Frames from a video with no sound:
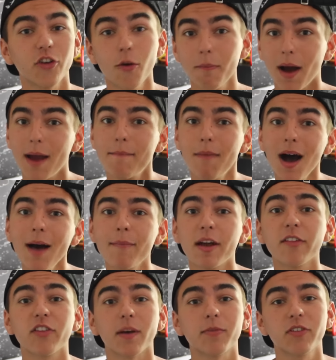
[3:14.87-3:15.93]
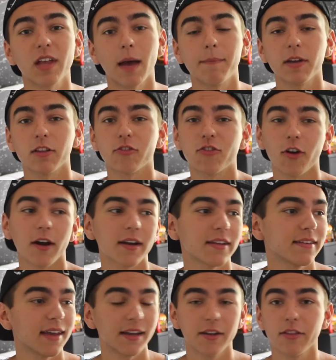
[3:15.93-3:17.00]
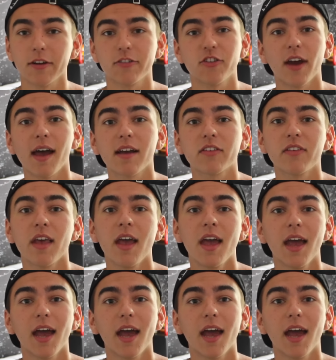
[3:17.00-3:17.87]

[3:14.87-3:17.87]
So my mom ends up stopping the truck dead in their tracks,